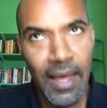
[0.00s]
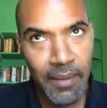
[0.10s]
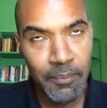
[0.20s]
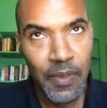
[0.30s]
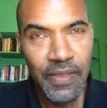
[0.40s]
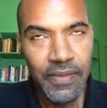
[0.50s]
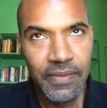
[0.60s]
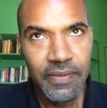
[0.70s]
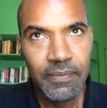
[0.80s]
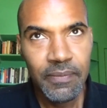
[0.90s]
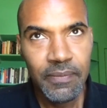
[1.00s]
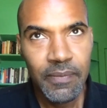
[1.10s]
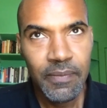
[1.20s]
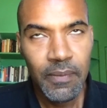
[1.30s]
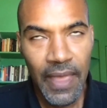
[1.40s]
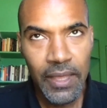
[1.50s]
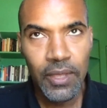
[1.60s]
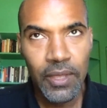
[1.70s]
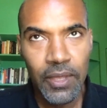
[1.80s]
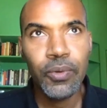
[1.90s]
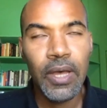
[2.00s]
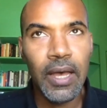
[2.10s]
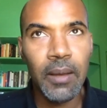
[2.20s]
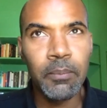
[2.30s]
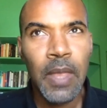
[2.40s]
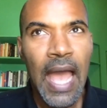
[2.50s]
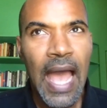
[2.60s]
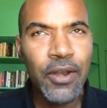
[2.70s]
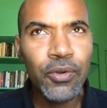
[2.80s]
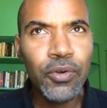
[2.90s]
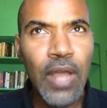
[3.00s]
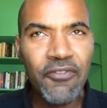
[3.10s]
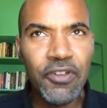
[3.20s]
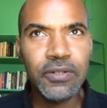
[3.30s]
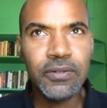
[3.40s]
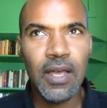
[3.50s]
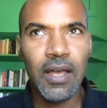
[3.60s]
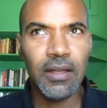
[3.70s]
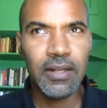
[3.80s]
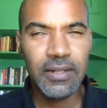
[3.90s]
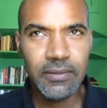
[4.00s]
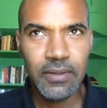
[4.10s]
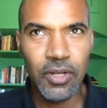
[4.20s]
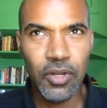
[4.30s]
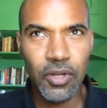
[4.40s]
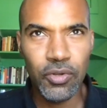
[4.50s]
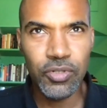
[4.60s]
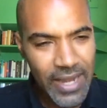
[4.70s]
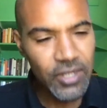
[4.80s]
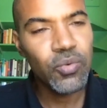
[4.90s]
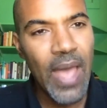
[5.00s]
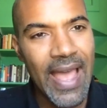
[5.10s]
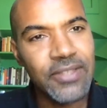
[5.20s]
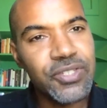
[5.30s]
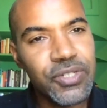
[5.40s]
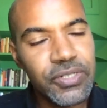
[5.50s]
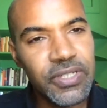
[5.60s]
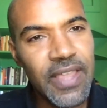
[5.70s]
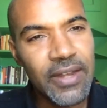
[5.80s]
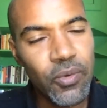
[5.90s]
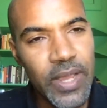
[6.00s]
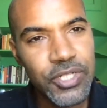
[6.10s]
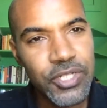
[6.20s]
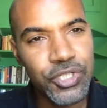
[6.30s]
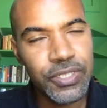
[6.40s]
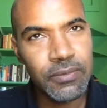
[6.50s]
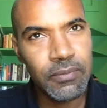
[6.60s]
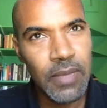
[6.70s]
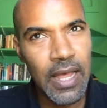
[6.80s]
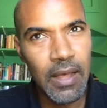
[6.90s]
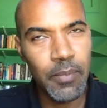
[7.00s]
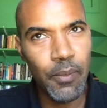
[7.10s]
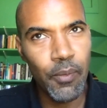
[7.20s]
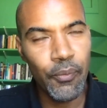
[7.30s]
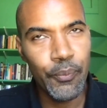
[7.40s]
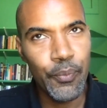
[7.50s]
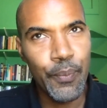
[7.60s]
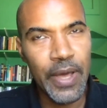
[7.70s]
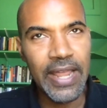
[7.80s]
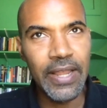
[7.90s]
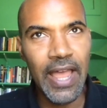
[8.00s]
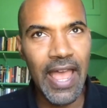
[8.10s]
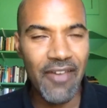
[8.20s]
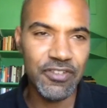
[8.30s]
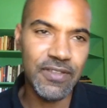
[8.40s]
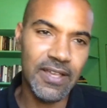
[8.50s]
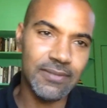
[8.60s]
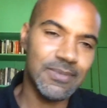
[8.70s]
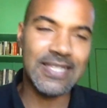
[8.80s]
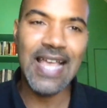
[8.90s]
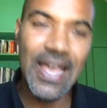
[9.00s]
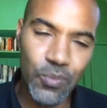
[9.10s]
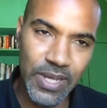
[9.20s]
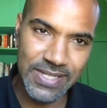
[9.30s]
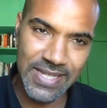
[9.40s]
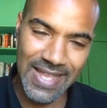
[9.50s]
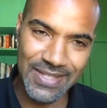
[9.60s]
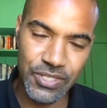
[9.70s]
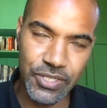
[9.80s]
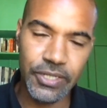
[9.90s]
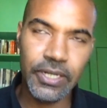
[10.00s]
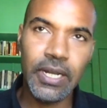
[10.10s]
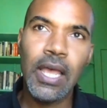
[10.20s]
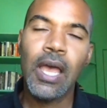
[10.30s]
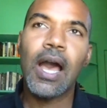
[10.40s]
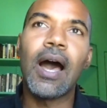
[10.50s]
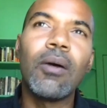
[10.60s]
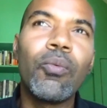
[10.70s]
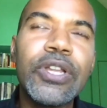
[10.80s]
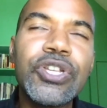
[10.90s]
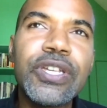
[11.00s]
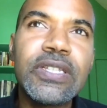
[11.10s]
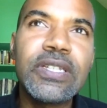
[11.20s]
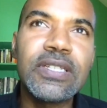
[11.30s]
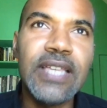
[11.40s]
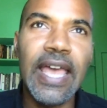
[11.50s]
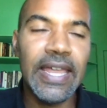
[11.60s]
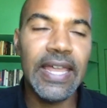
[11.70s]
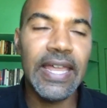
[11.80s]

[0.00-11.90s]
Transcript: Um, thank you. Um, I don't have a, a, you know direct answer to that question, um, but I, I have a, a sideways answer, uh, which is to say,